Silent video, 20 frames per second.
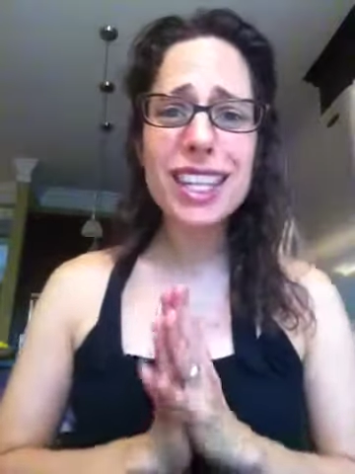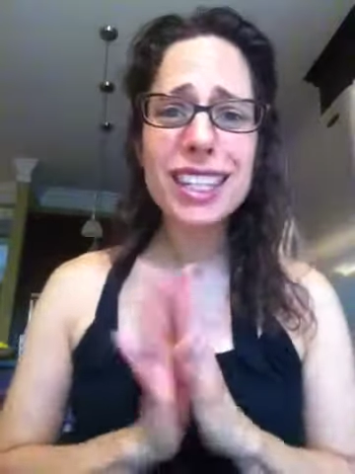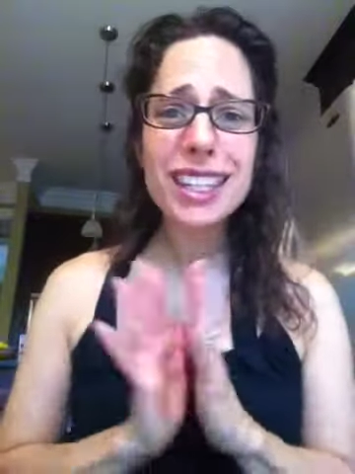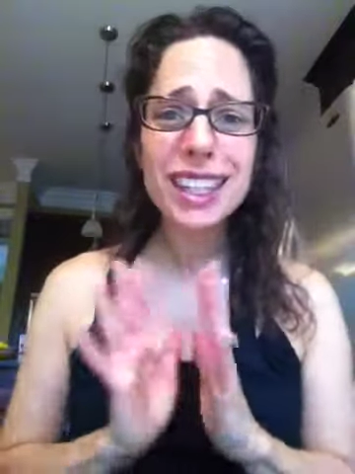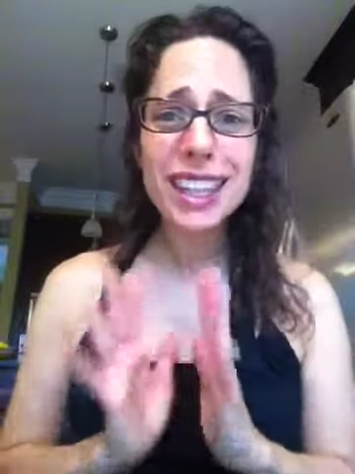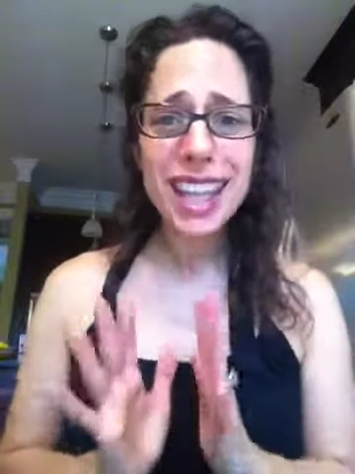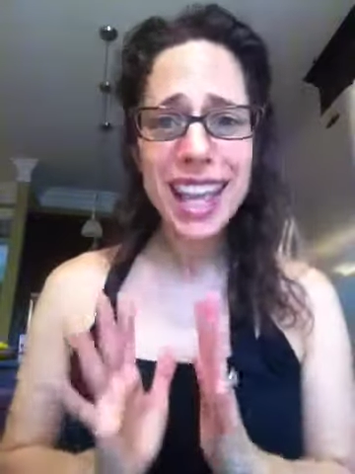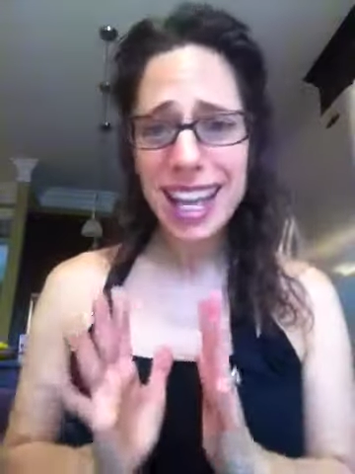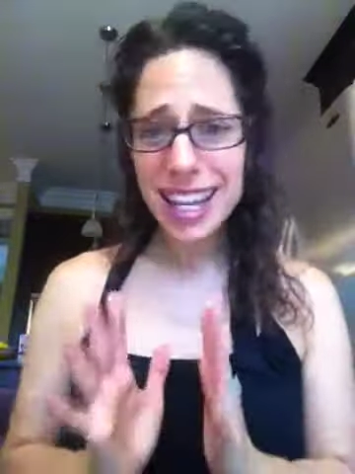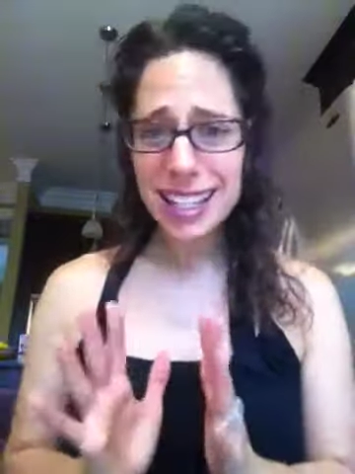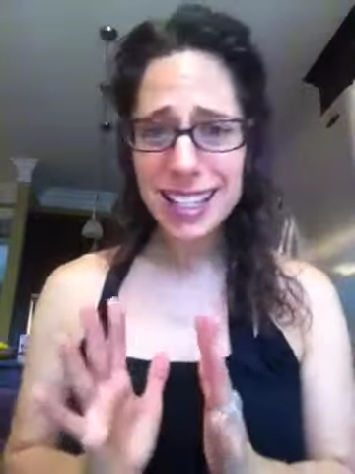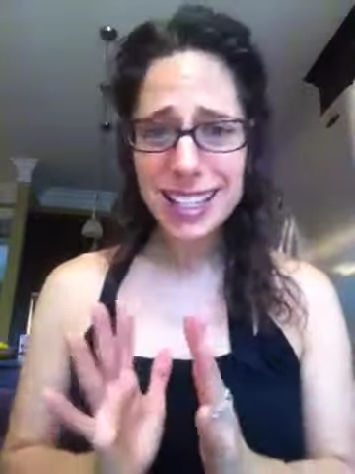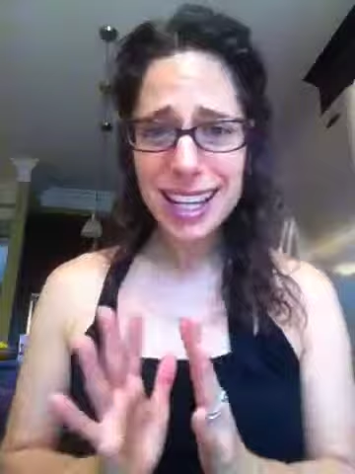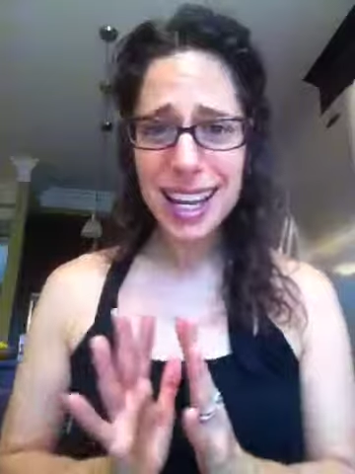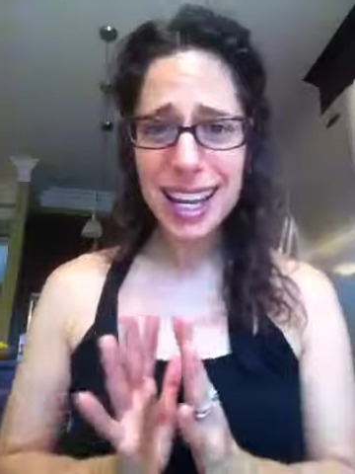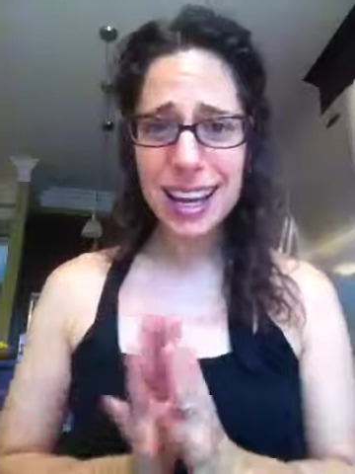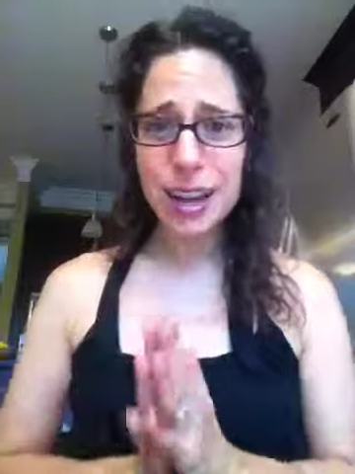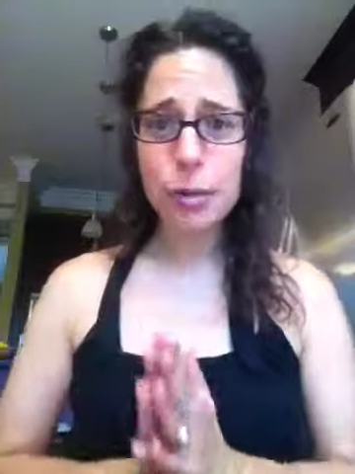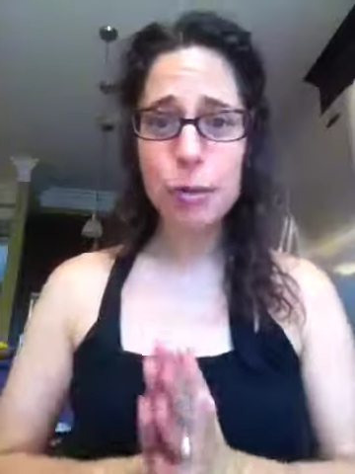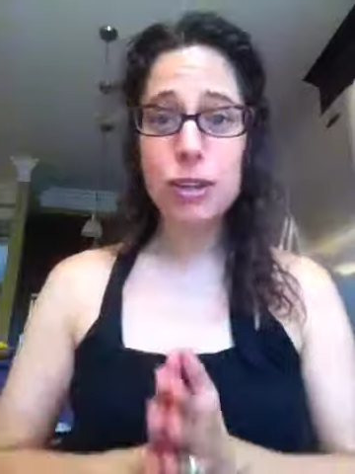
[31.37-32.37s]

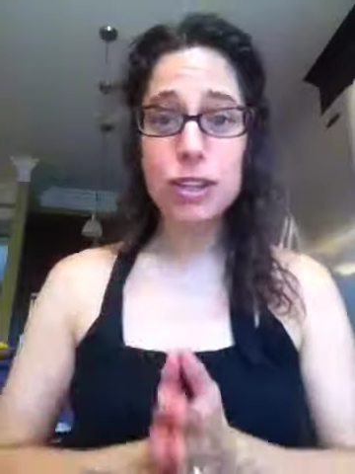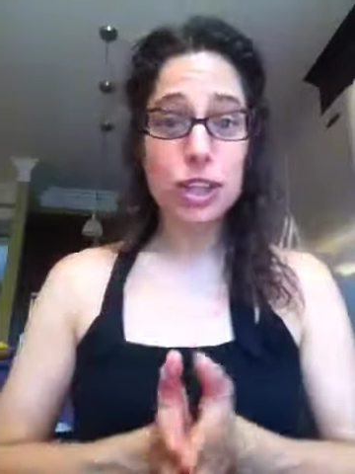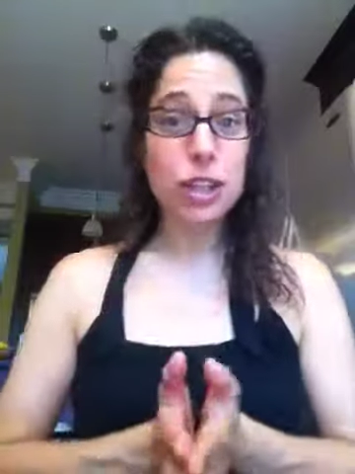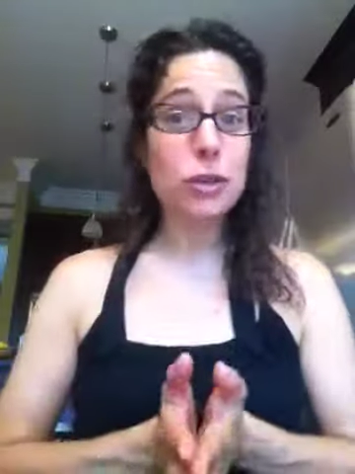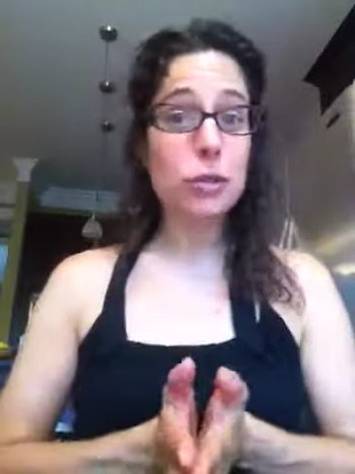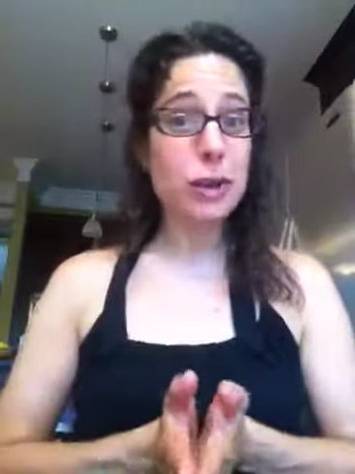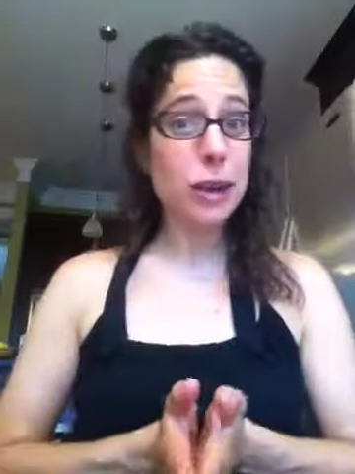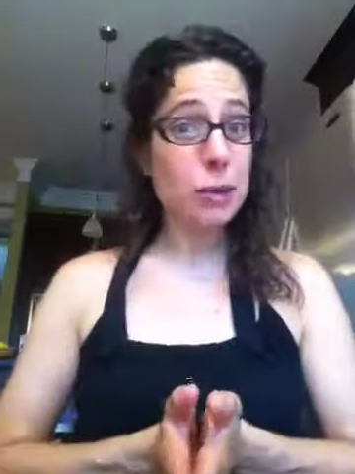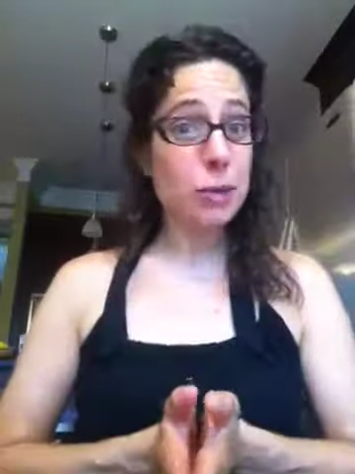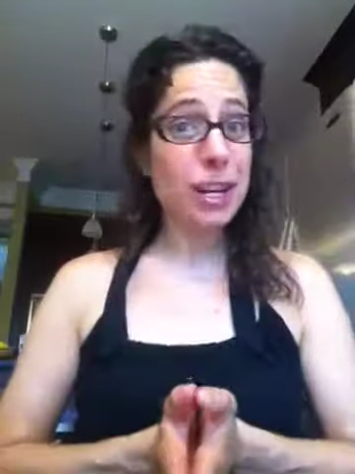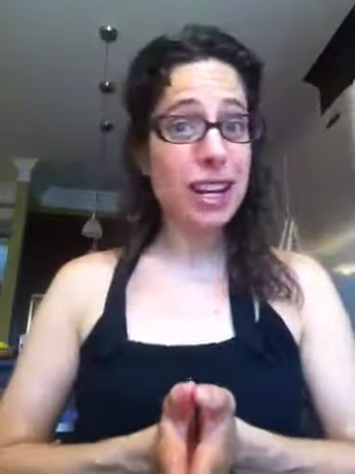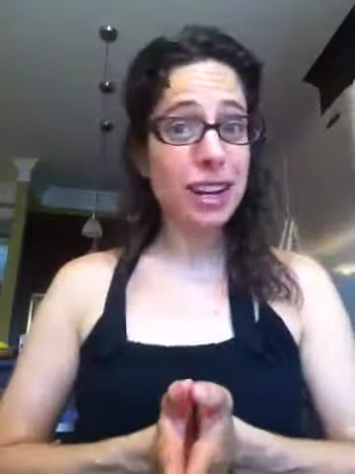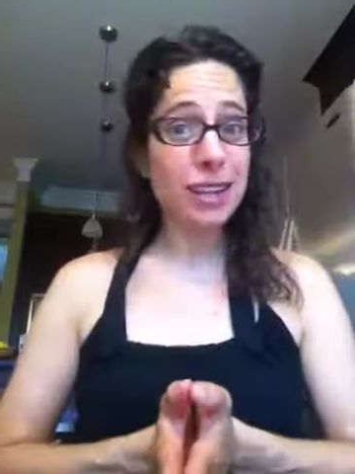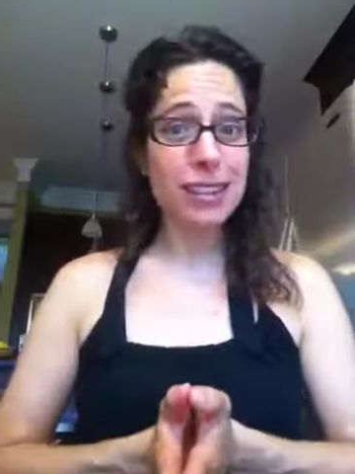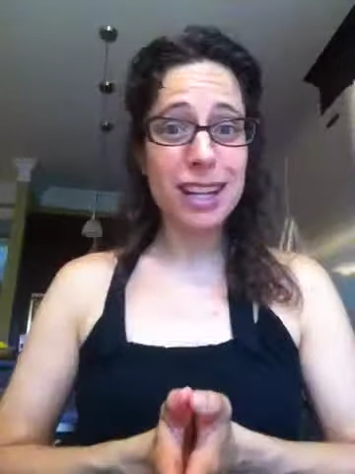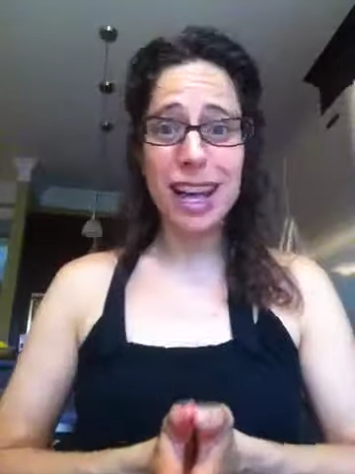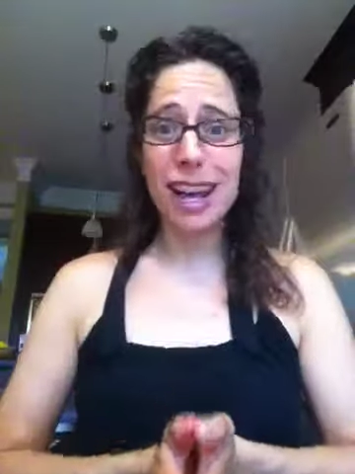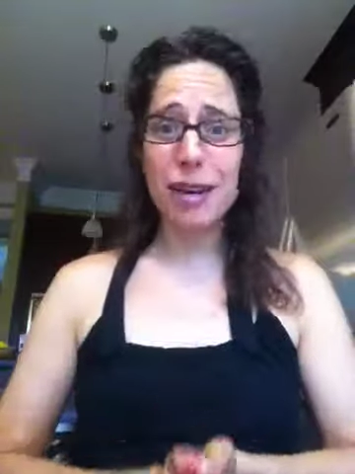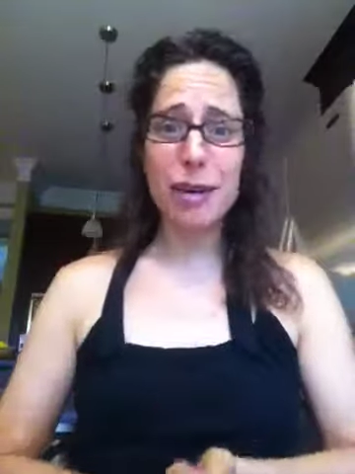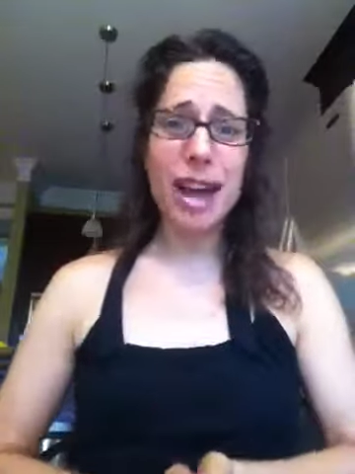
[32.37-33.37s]
Atlanta, which is where we
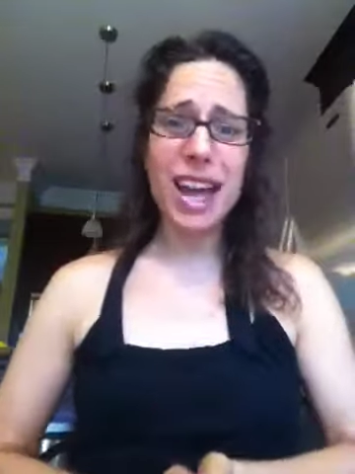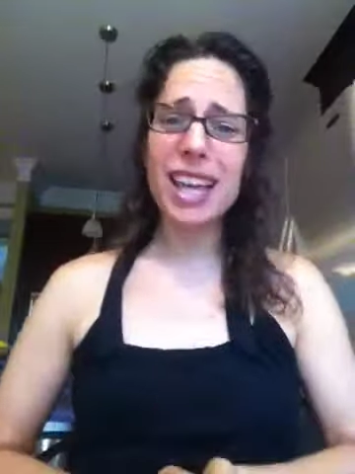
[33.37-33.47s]
are now.